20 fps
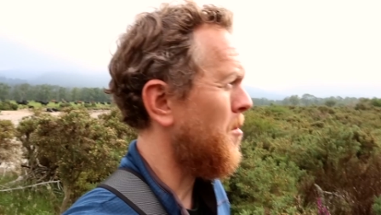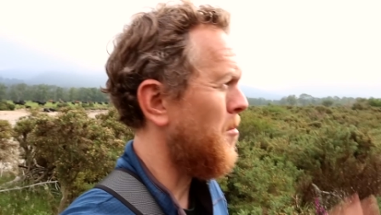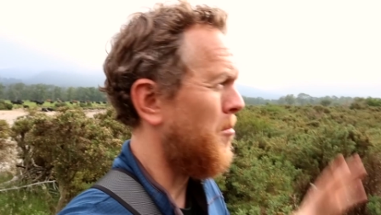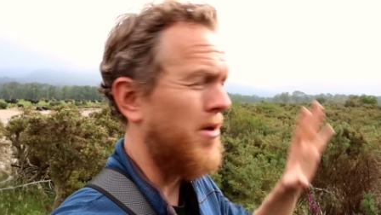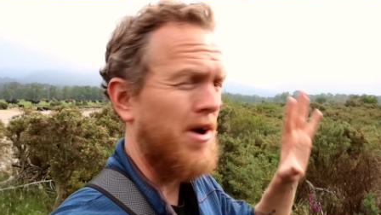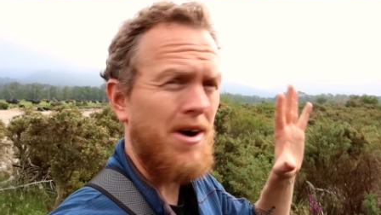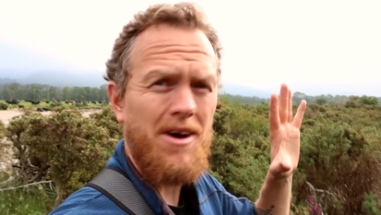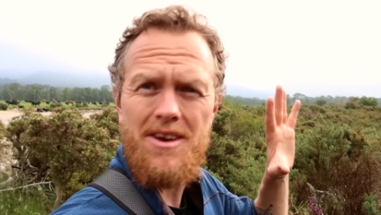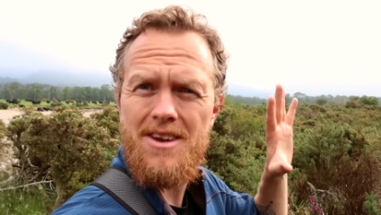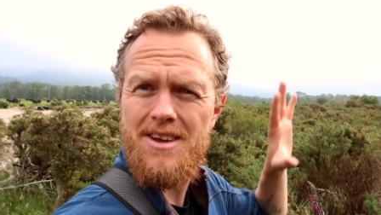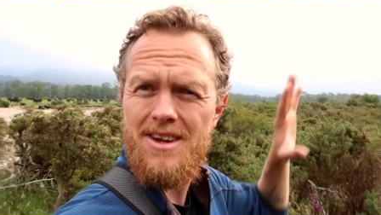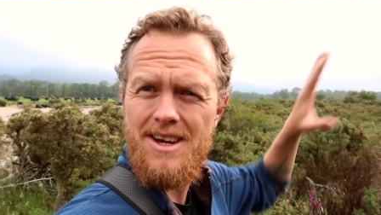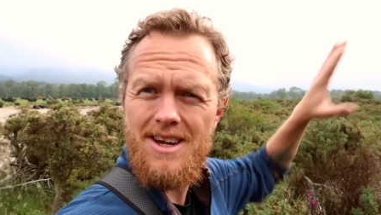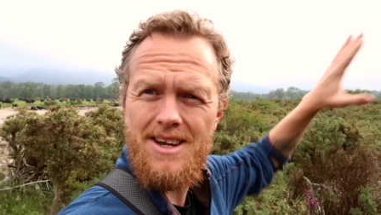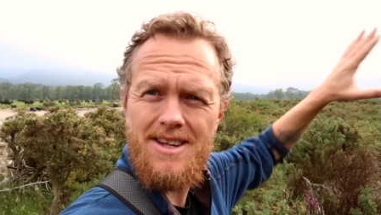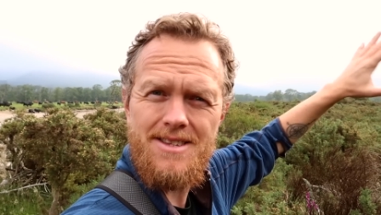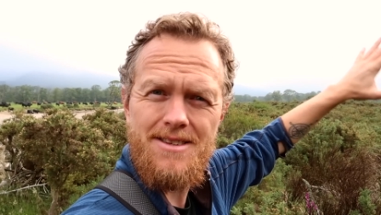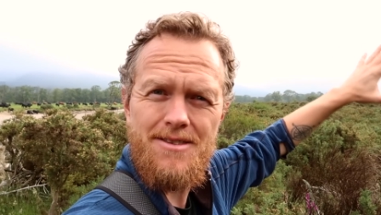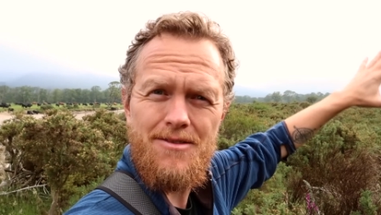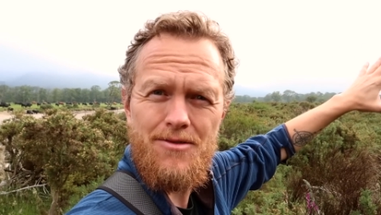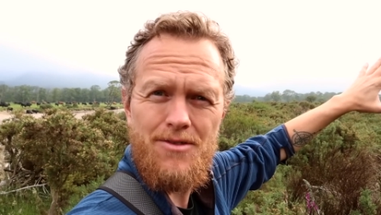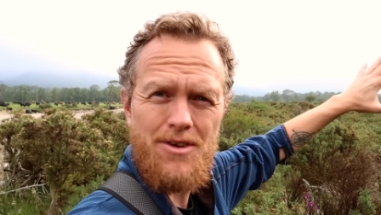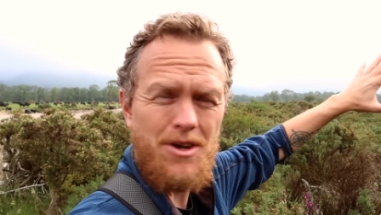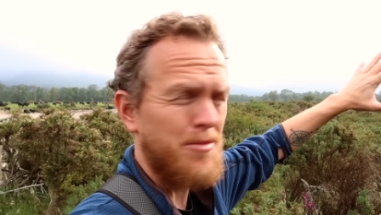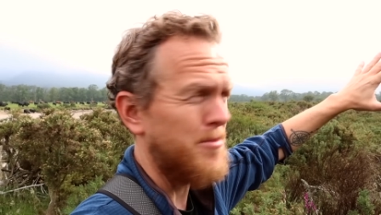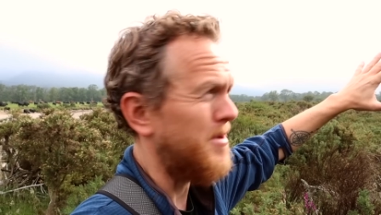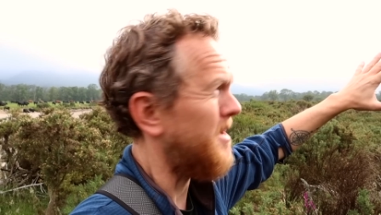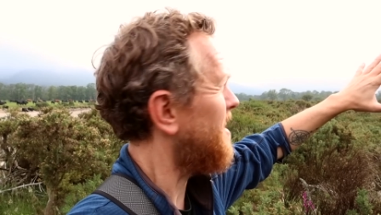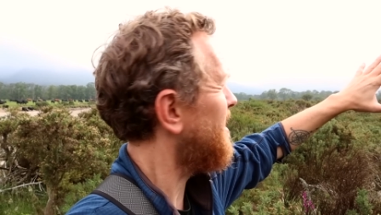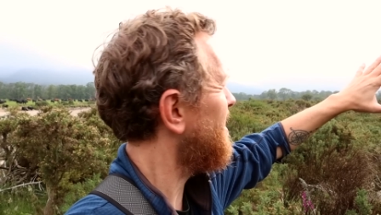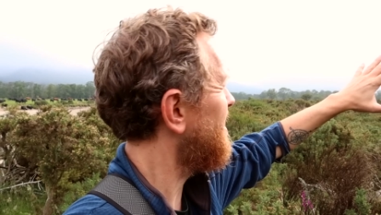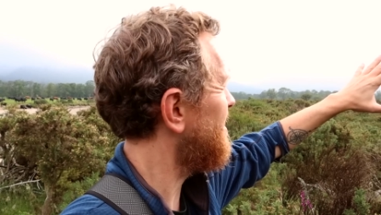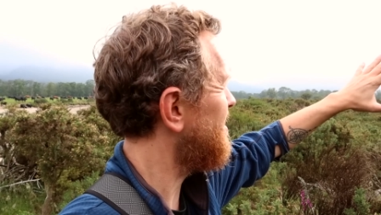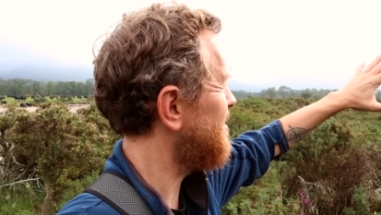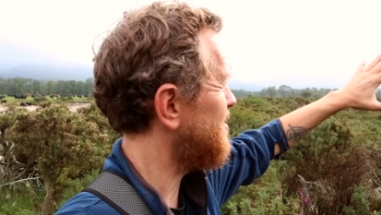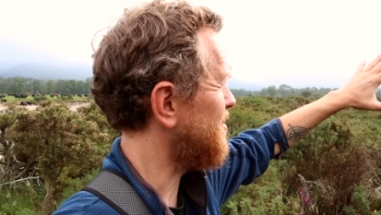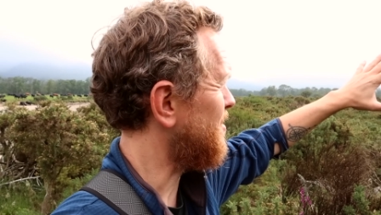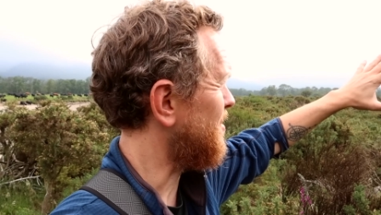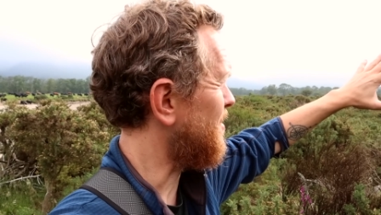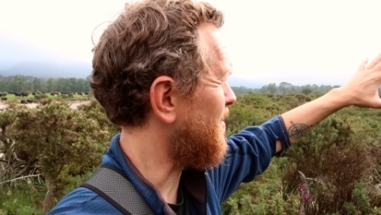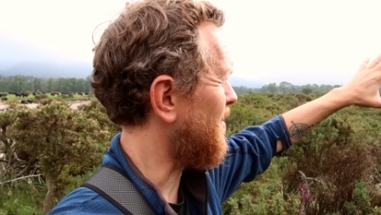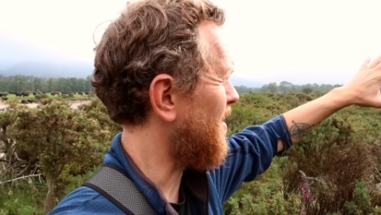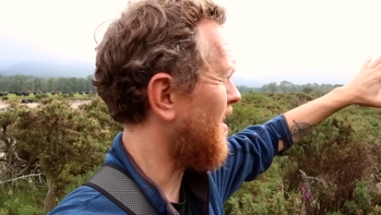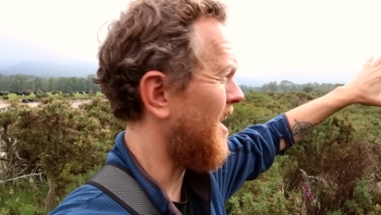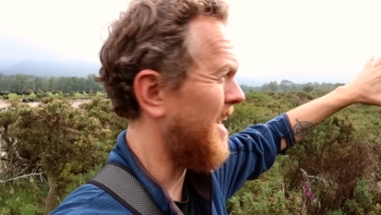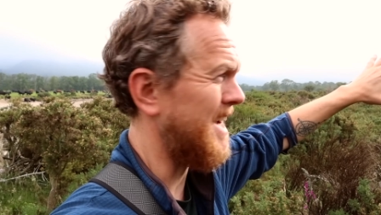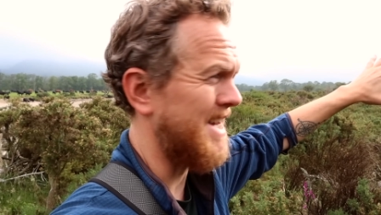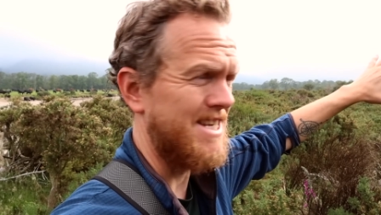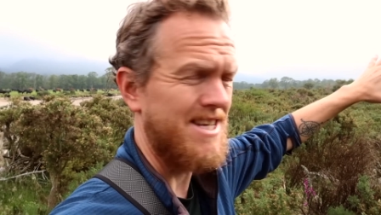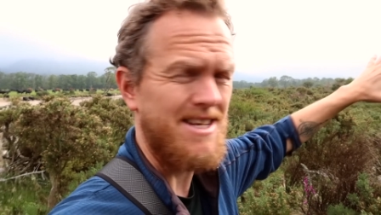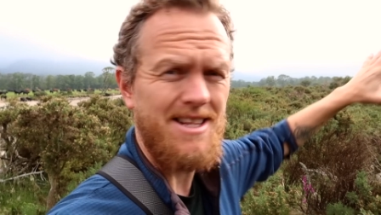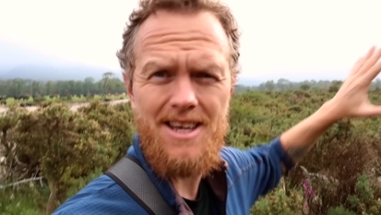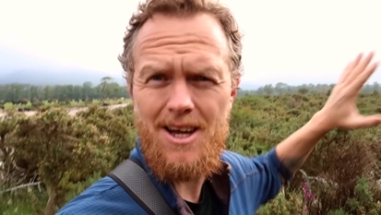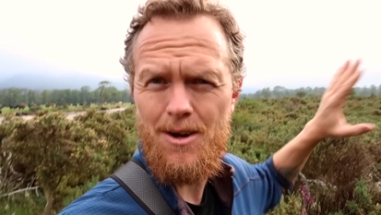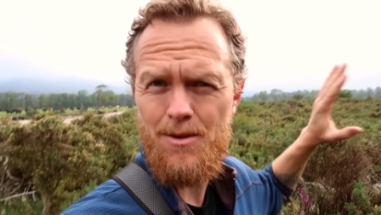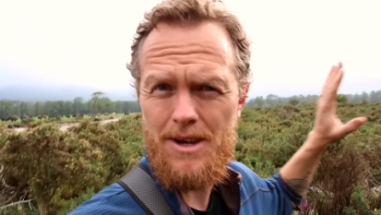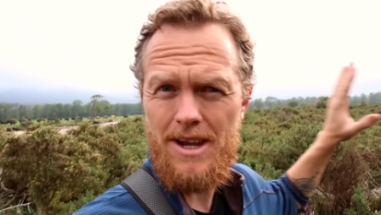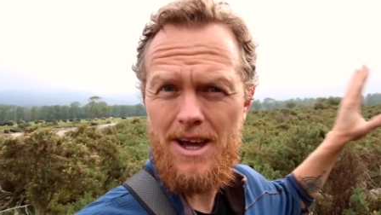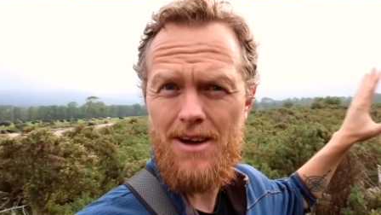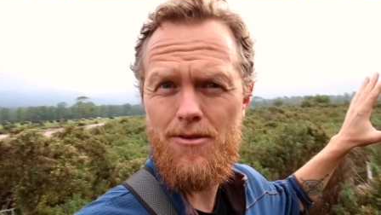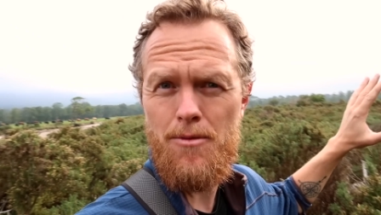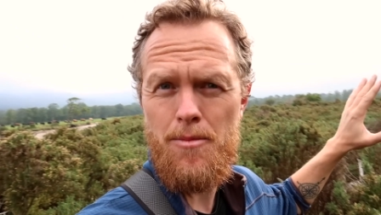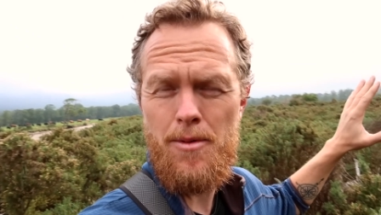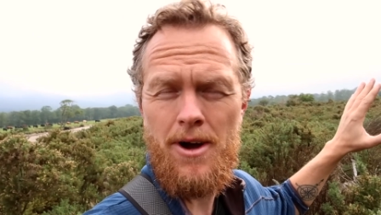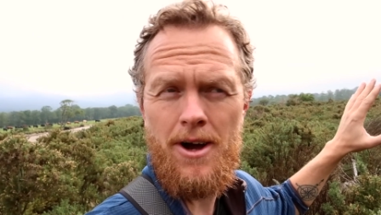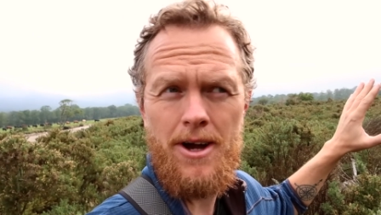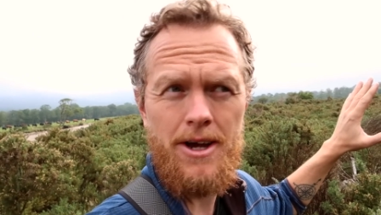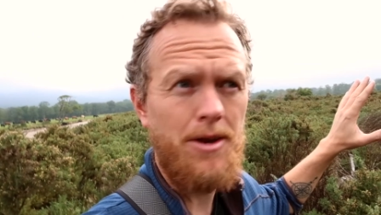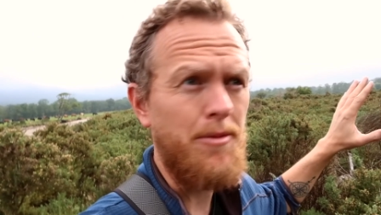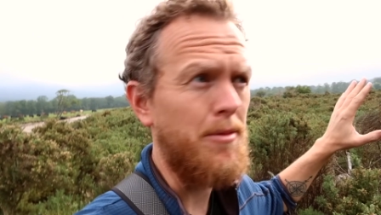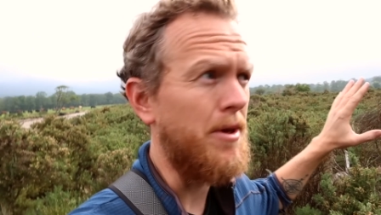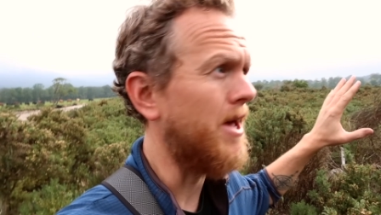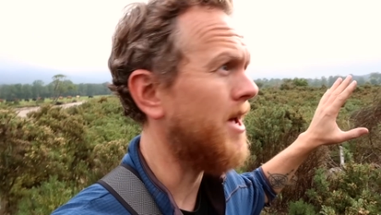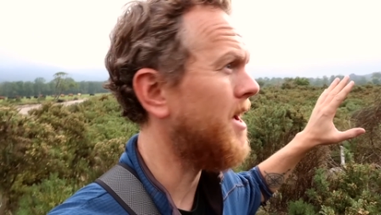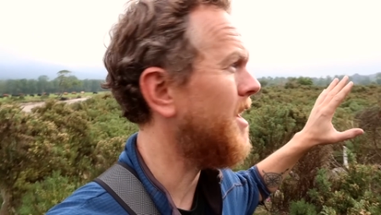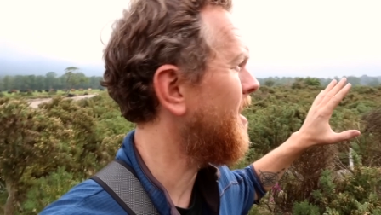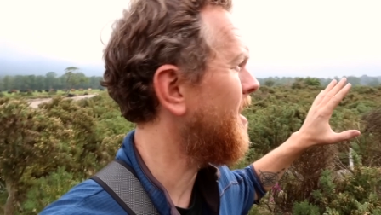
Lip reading: but it's in front of me, so ideally I want to have it behind me.